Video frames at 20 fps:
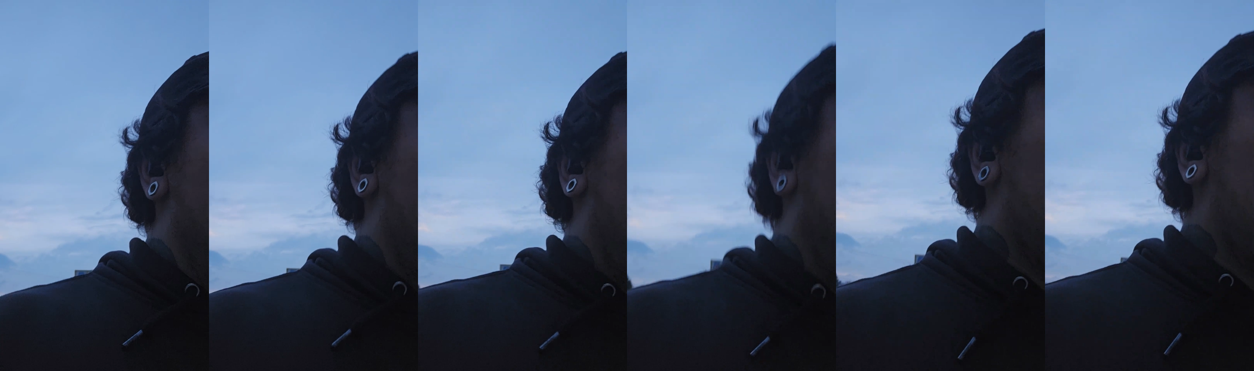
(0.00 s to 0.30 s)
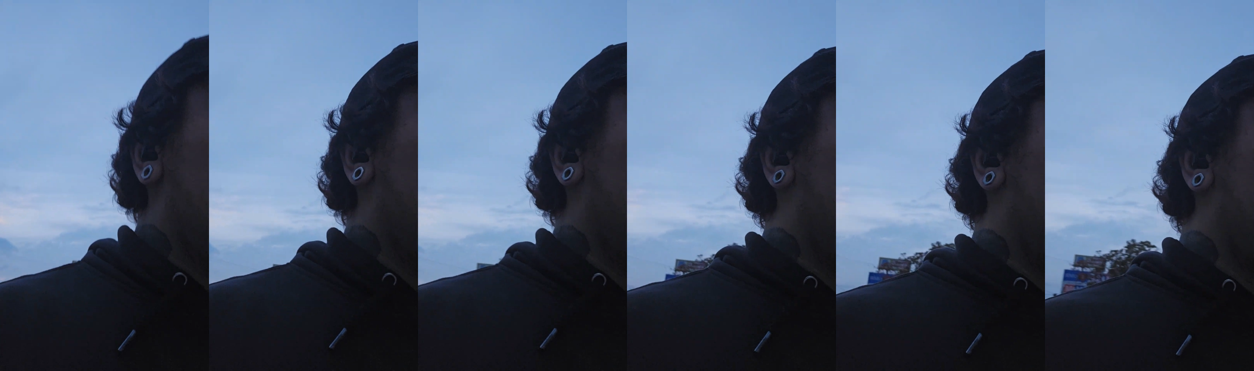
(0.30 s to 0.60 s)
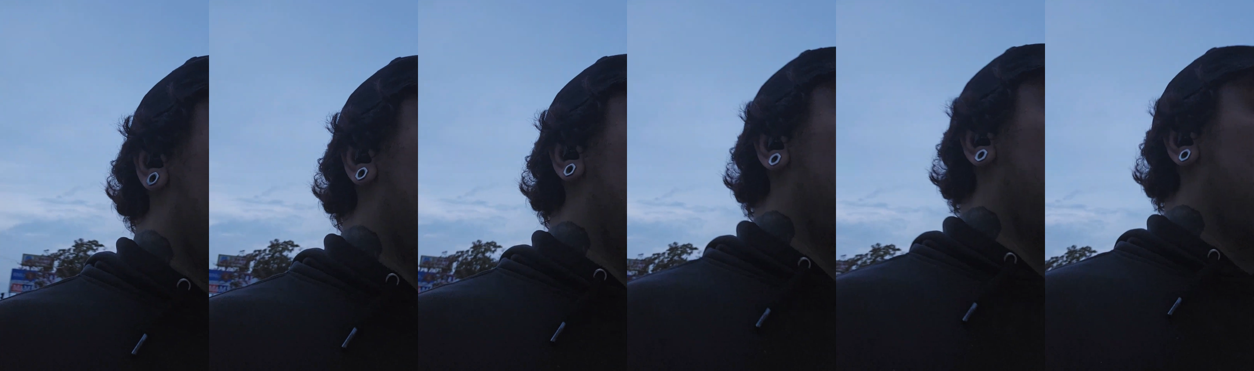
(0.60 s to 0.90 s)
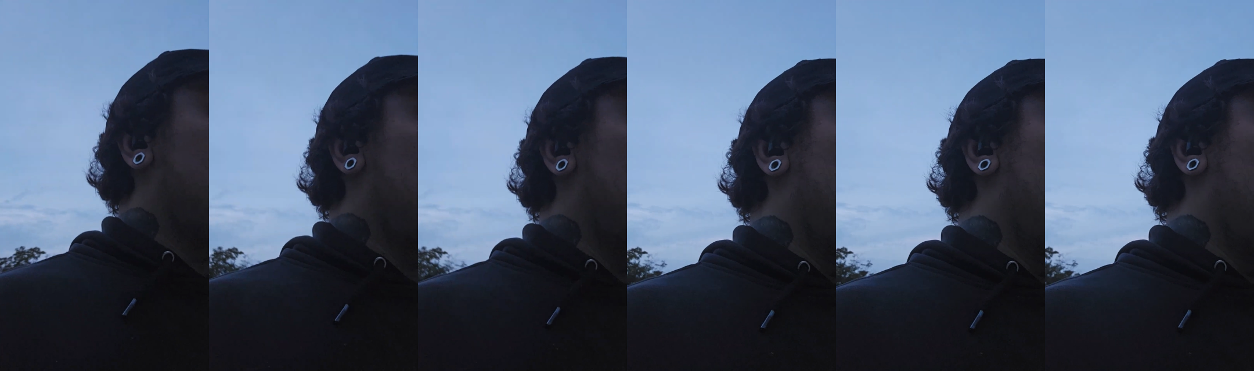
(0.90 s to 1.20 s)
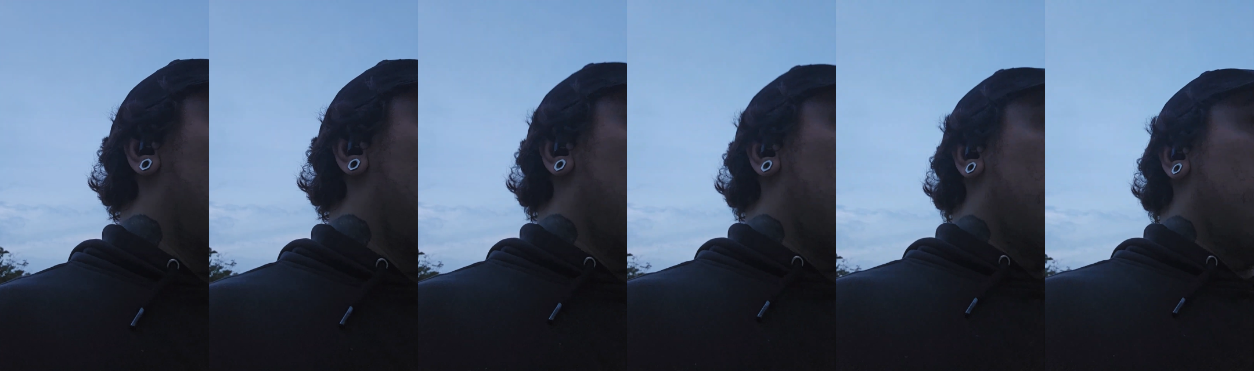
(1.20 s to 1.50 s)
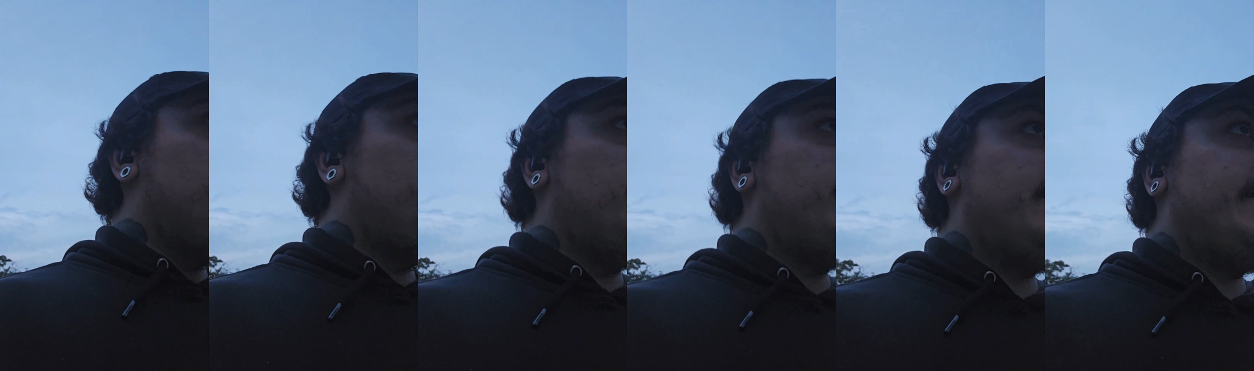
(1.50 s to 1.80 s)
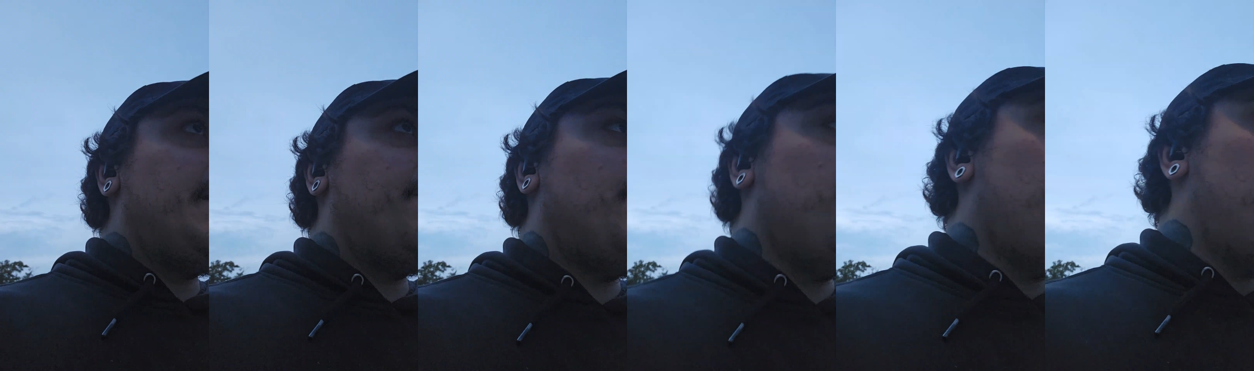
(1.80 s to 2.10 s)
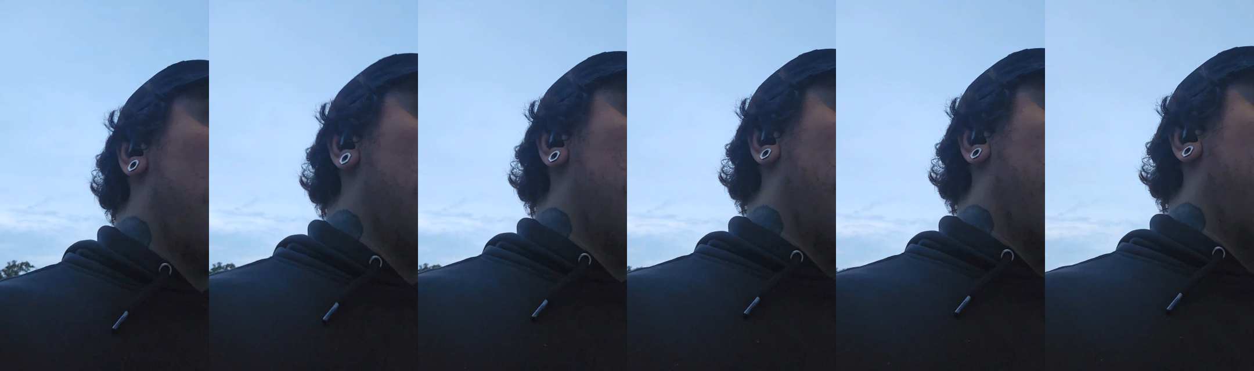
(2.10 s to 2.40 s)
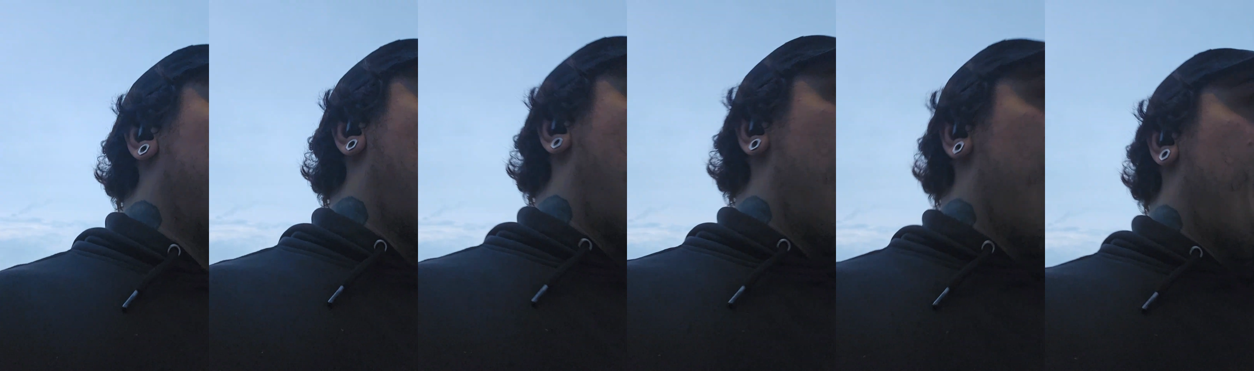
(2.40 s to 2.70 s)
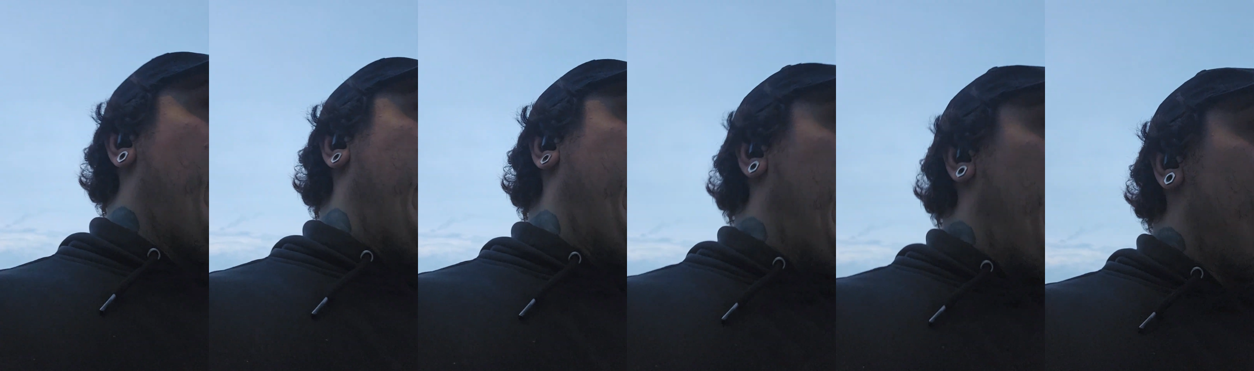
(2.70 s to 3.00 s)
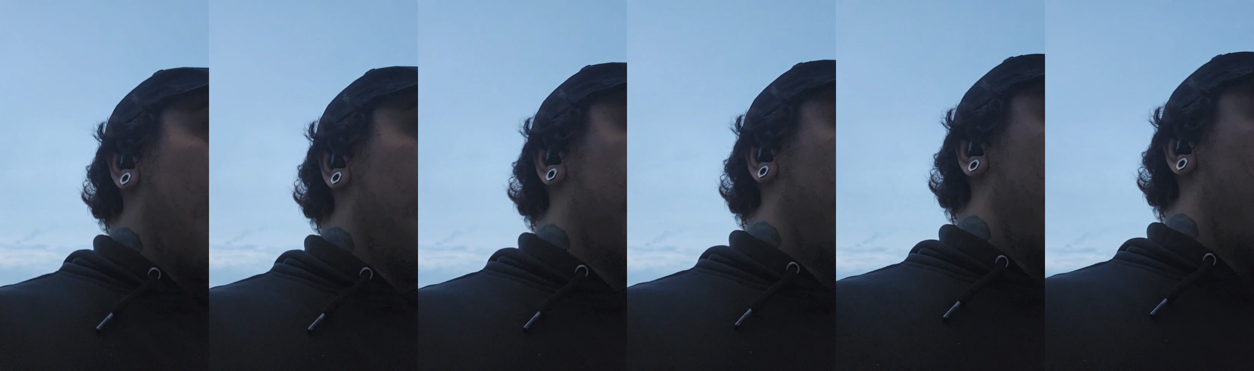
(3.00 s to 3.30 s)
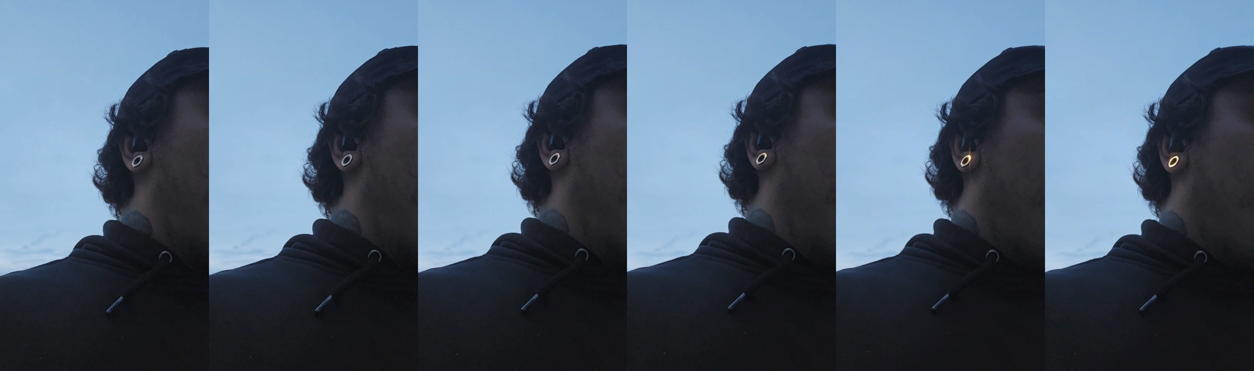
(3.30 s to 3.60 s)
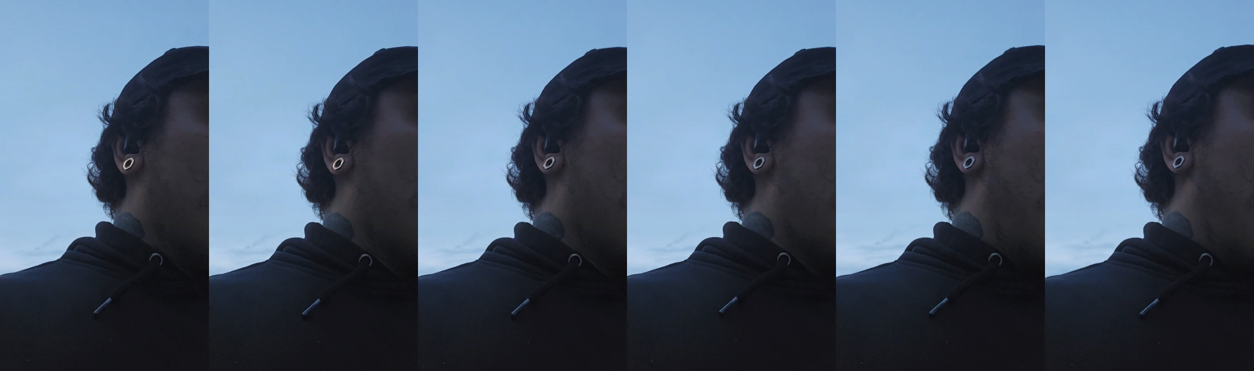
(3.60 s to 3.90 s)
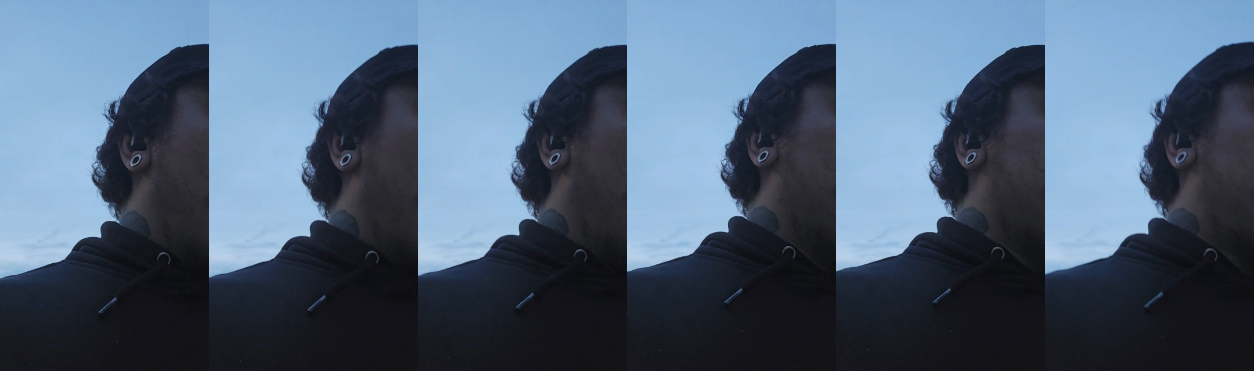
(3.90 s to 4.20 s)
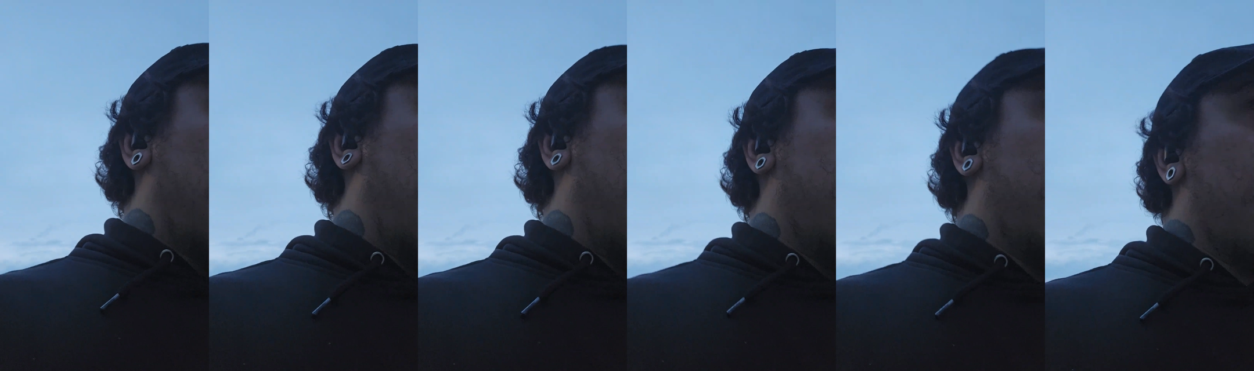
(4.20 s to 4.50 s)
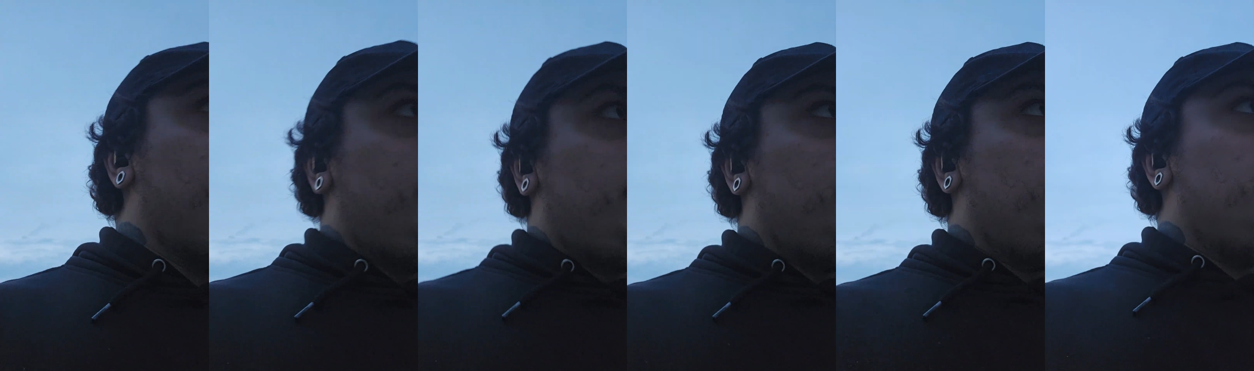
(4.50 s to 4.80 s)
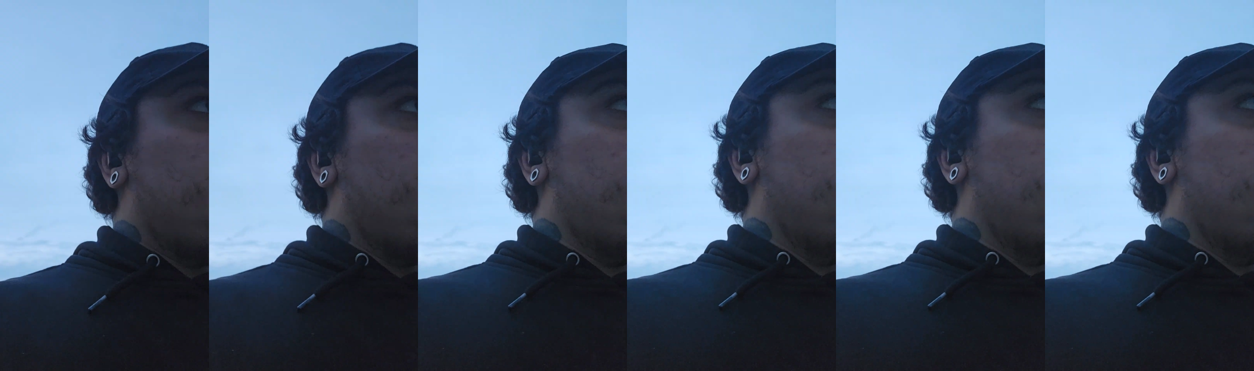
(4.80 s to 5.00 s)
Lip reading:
No face is visible, so there are no lips to read.